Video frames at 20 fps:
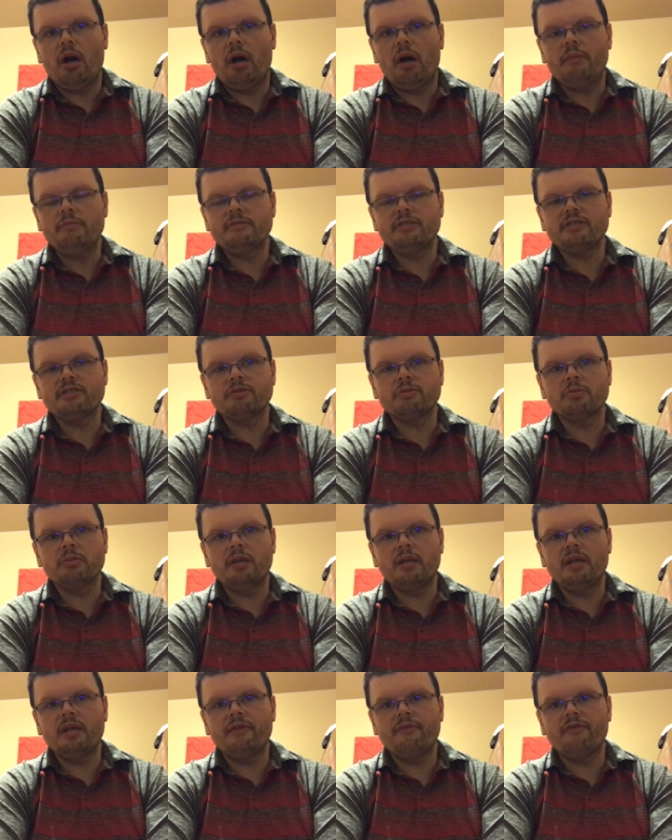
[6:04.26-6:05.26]
I'm just
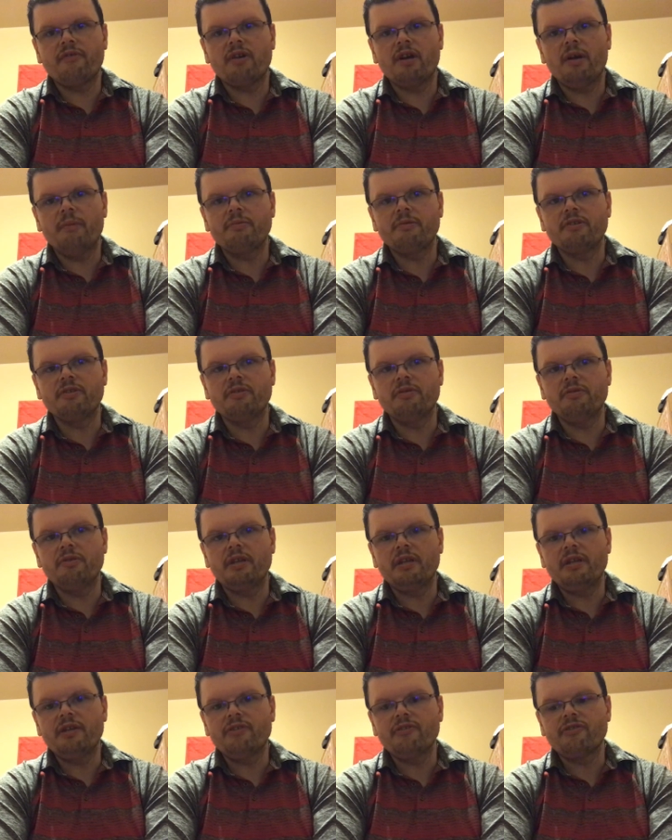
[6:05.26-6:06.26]
waiting for
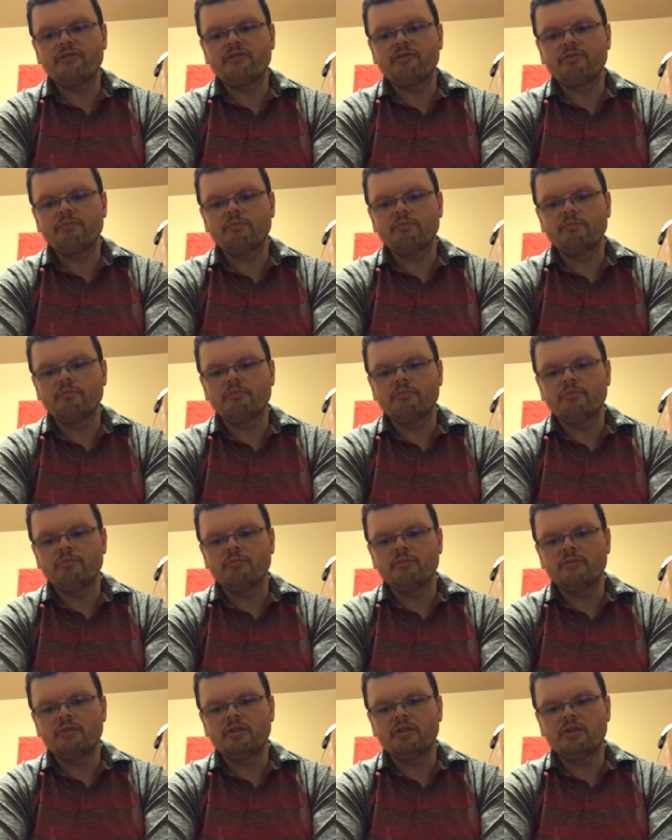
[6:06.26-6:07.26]
opportunities
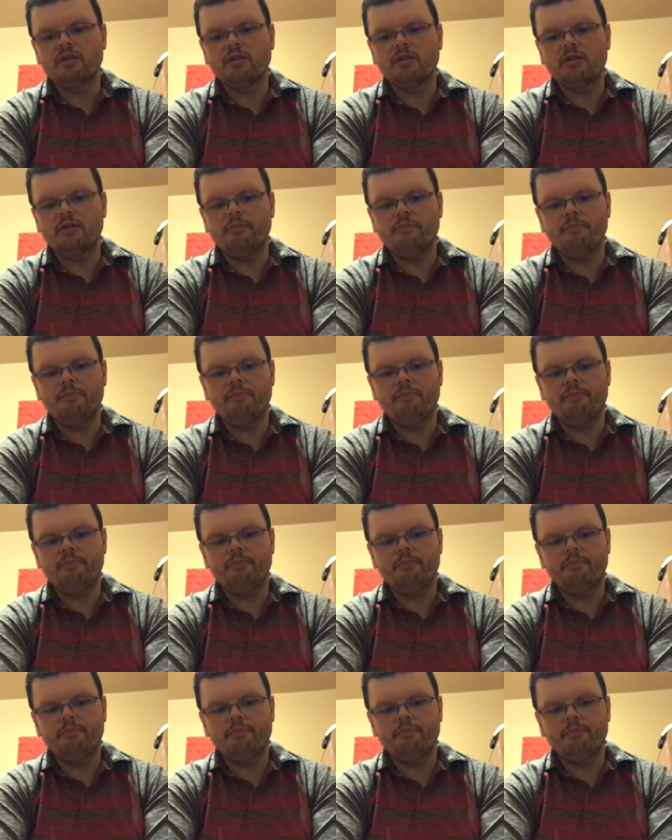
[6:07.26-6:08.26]
to
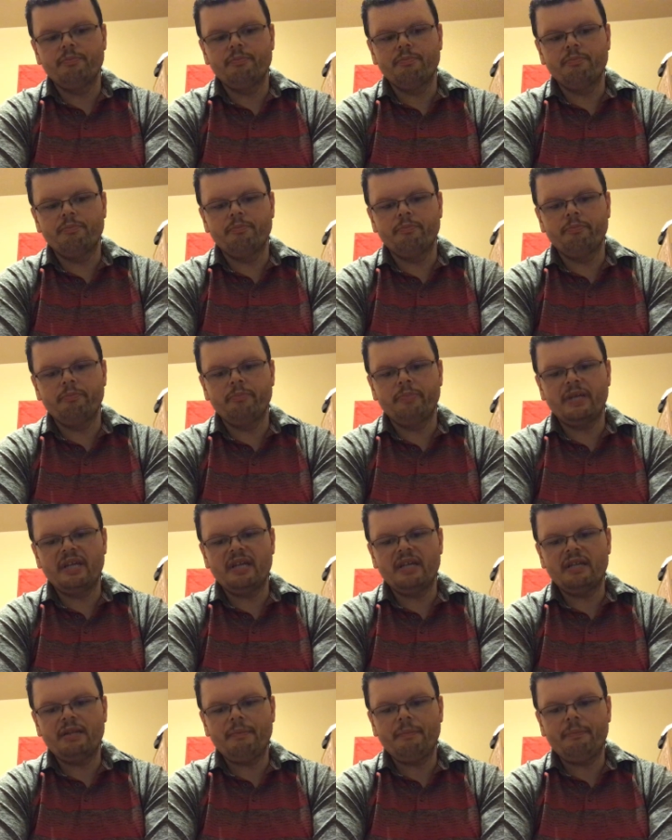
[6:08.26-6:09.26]

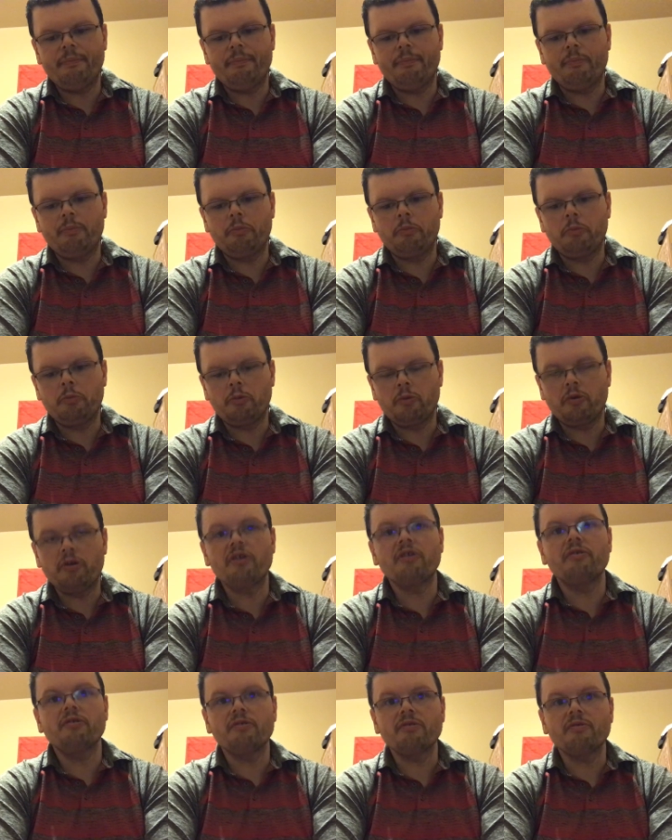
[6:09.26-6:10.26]
be in a
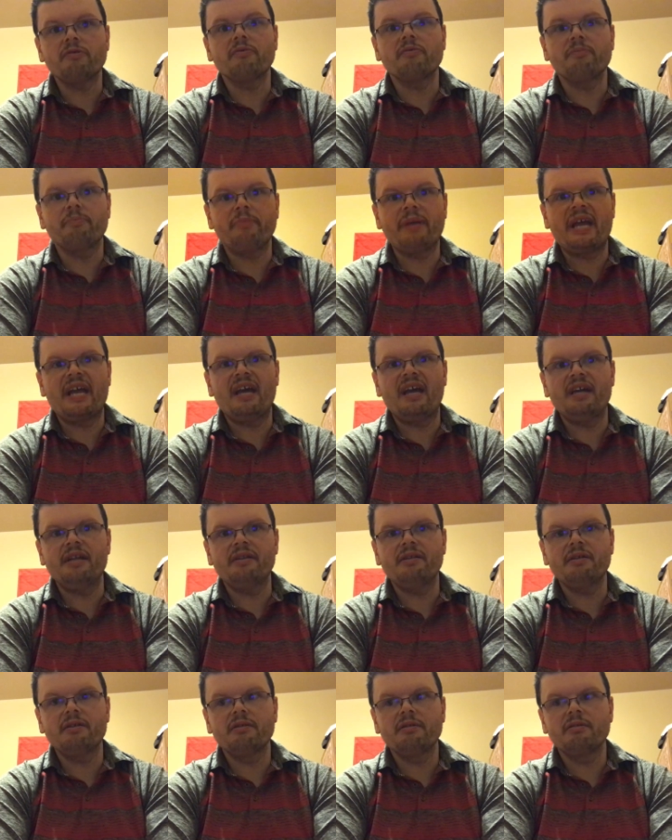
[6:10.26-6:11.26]
real
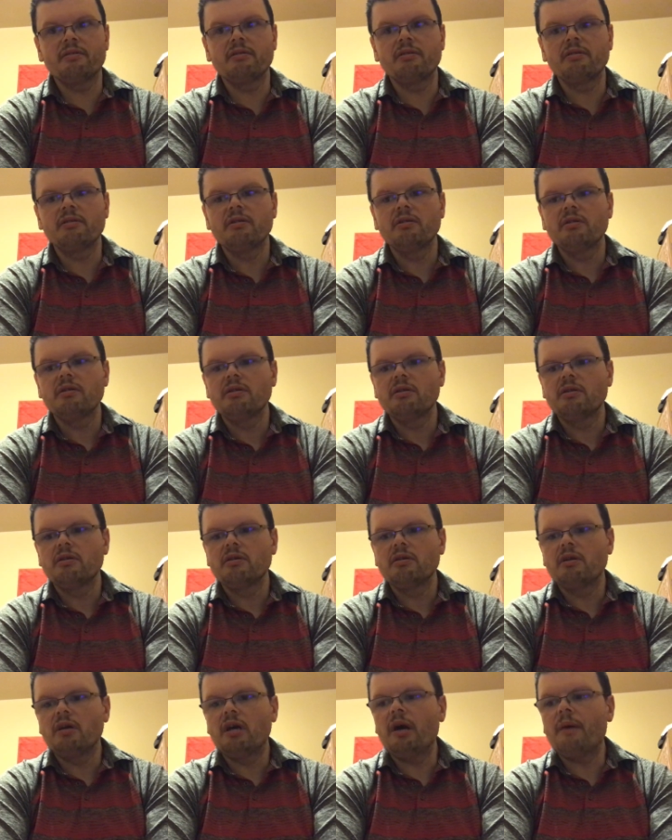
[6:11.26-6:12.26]
band.
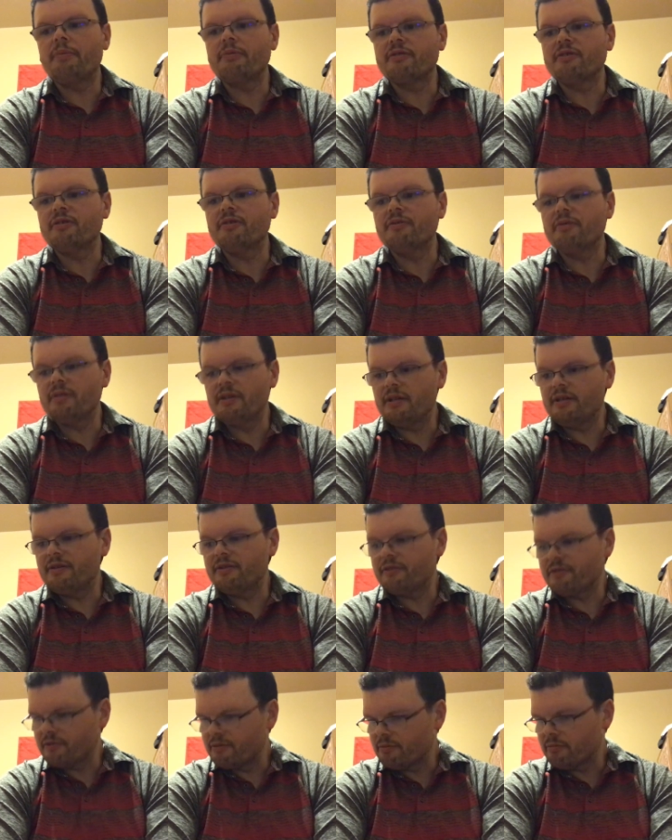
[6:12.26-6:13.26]

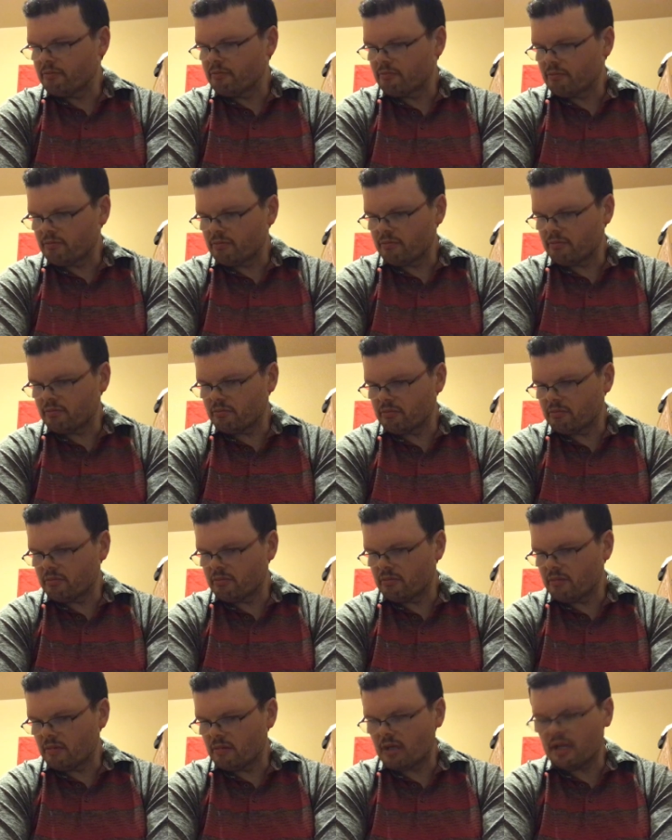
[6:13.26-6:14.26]
Opportunities.
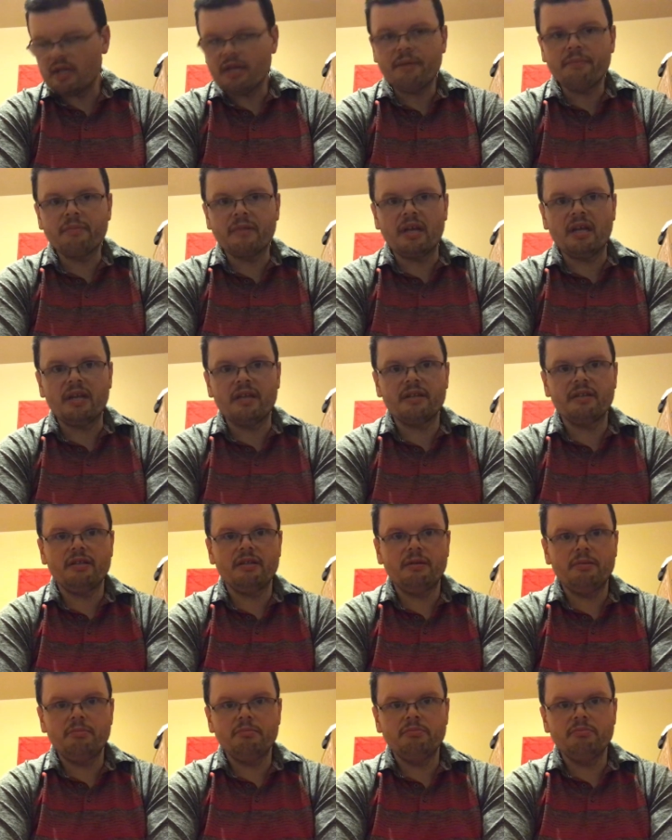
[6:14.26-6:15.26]
And I'm getting
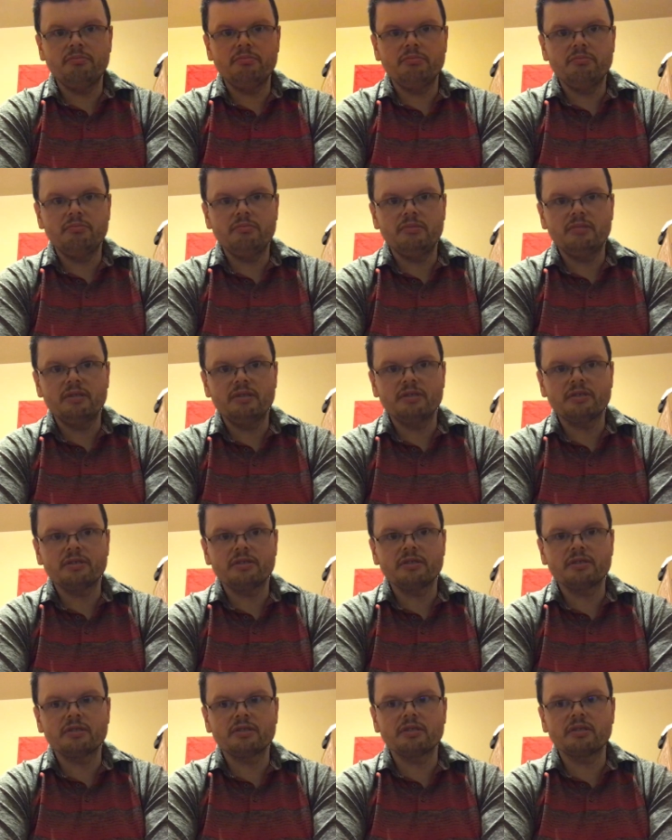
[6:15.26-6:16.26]
them. It's
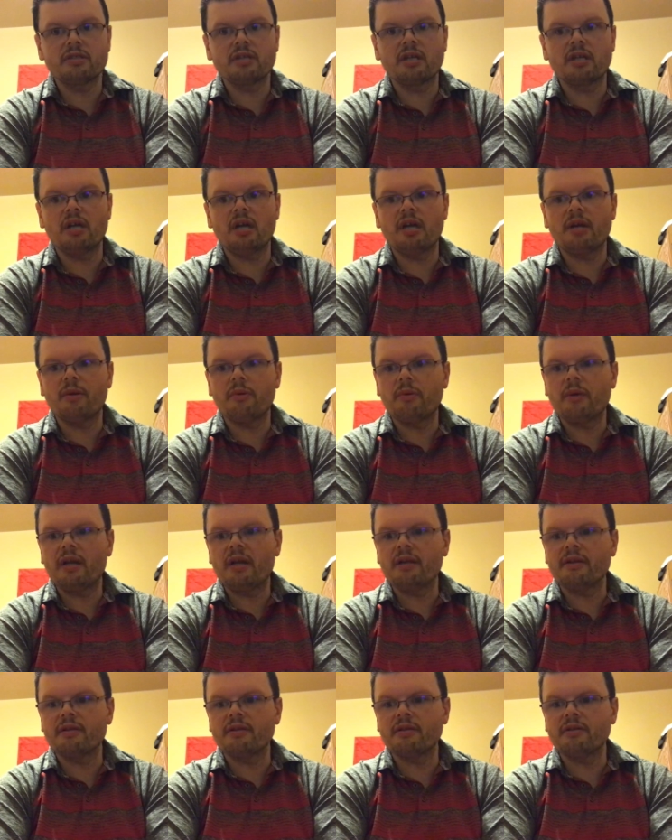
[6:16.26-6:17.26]
just gotta
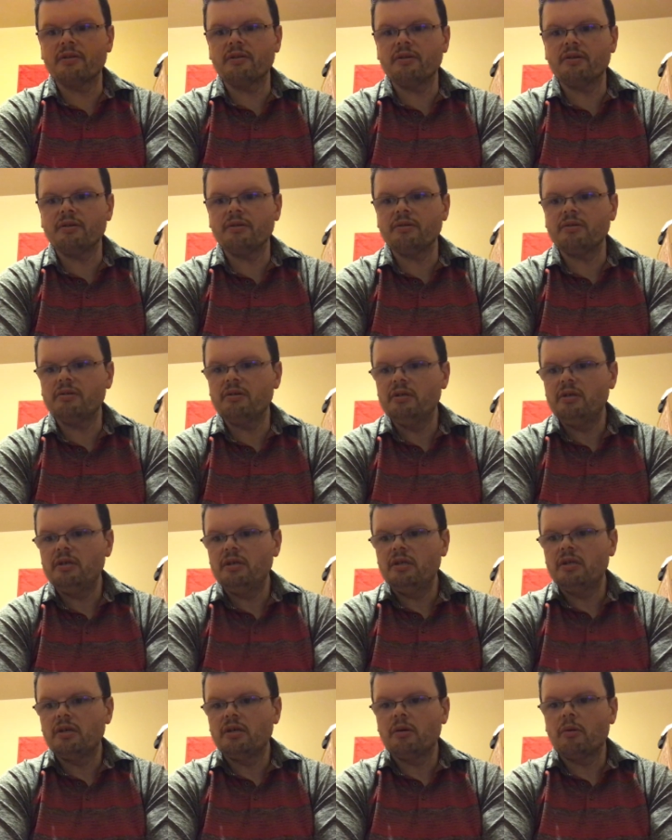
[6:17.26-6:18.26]
wait till
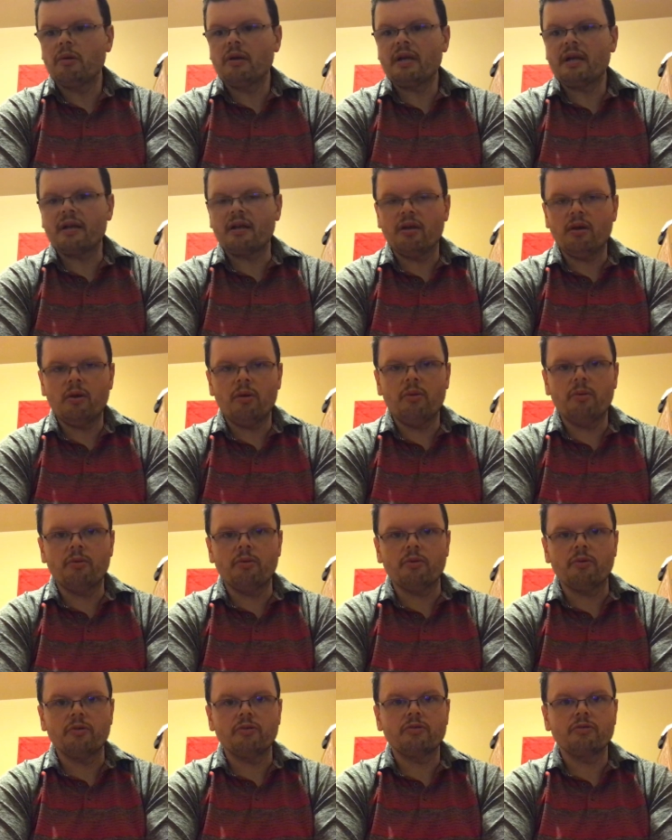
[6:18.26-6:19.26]
when I
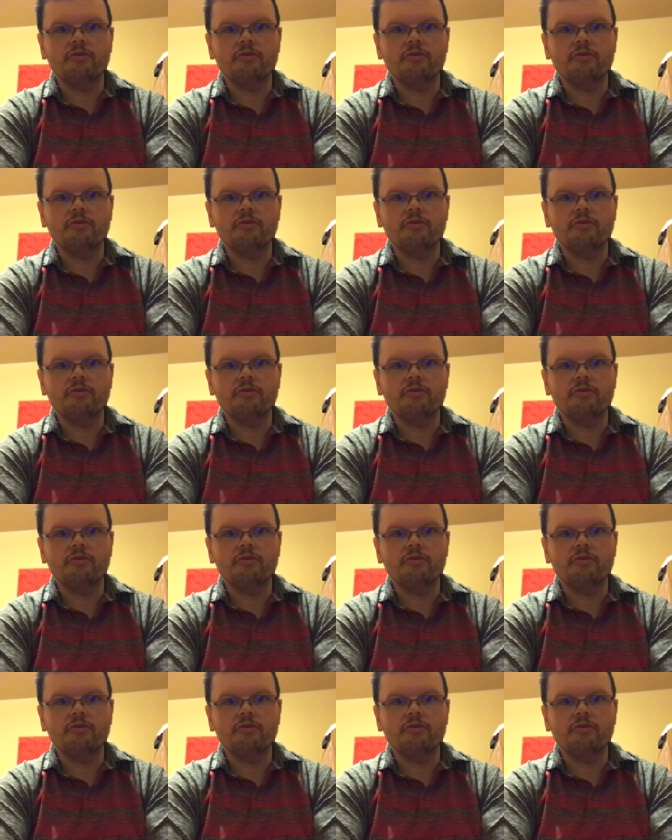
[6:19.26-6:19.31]
go